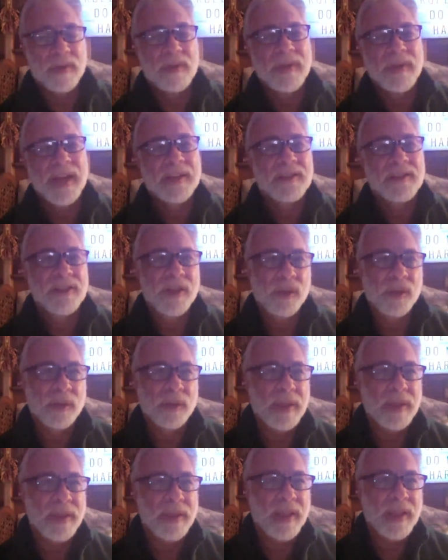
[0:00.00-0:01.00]
That's the only
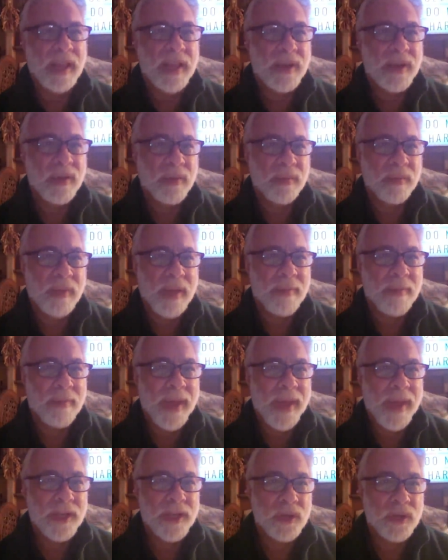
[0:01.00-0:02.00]
thing that you that
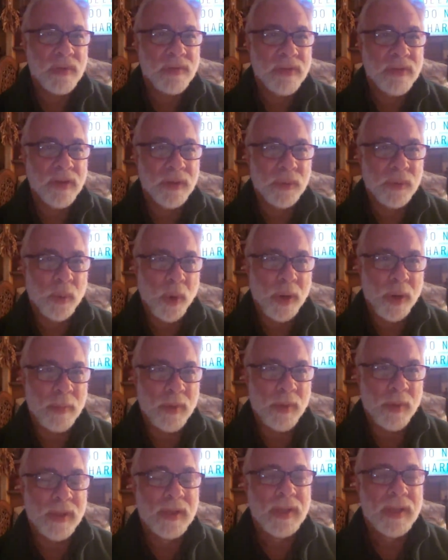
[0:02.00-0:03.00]
makes you feel
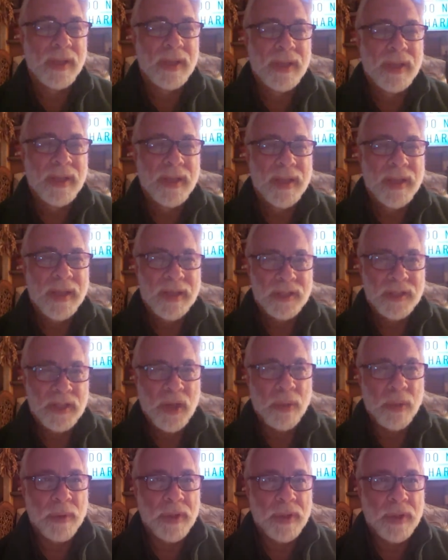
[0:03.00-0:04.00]
normal is
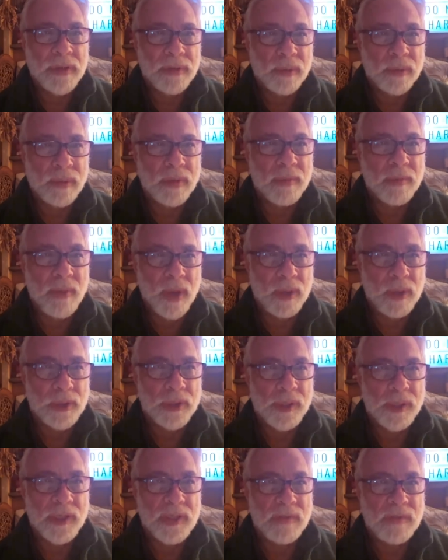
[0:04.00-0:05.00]
going through the
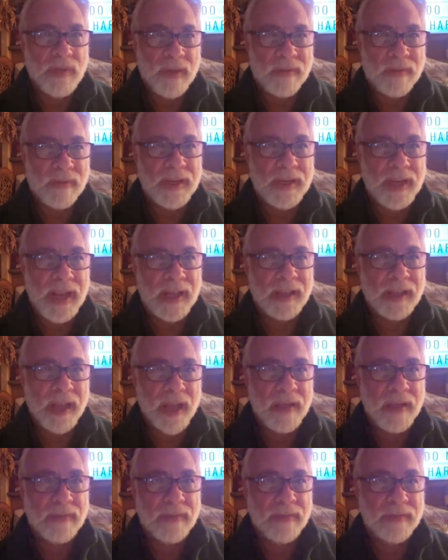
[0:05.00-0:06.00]
motions of everyday
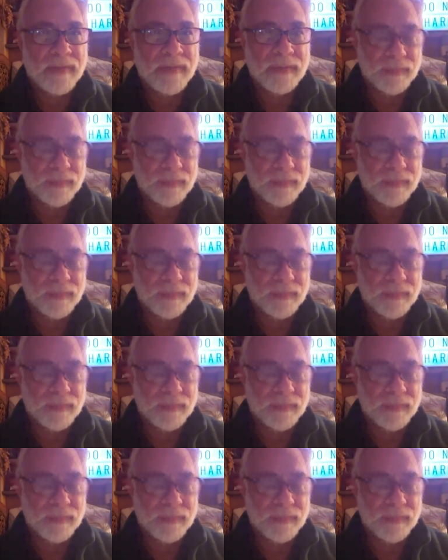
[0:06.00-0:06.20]
life.